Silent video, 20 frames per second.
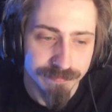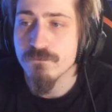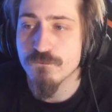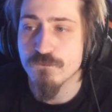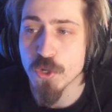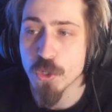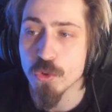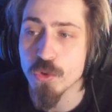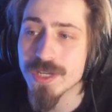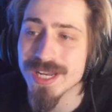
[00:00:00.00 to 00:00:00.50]

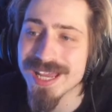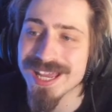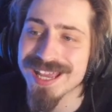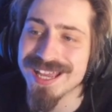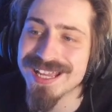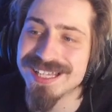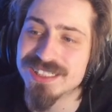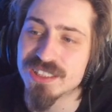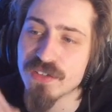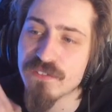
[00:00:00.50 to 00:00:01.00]
Food
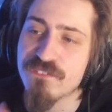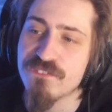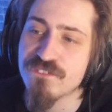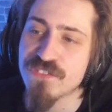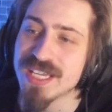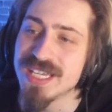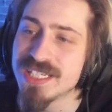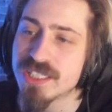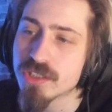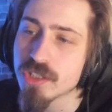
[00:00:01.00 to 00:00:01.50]
is
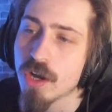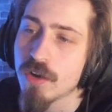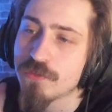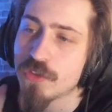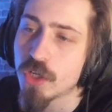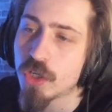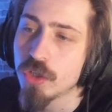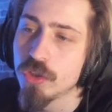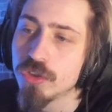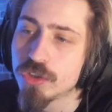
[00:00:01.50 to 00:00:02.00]
Feast of
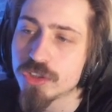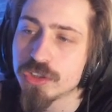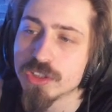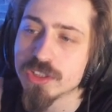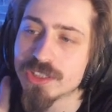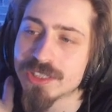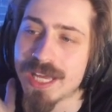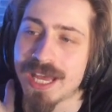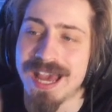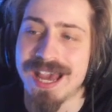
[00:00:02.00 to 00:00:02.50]
the
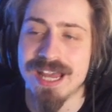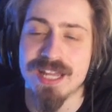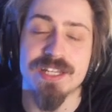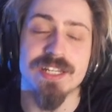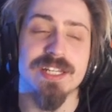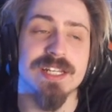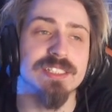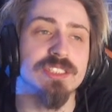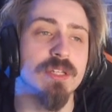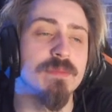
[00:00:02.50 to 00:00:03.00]
Gluttonous
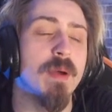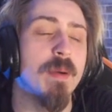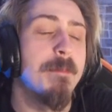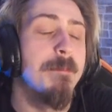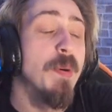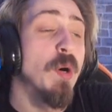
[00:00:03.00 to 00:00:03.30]
Hedonism,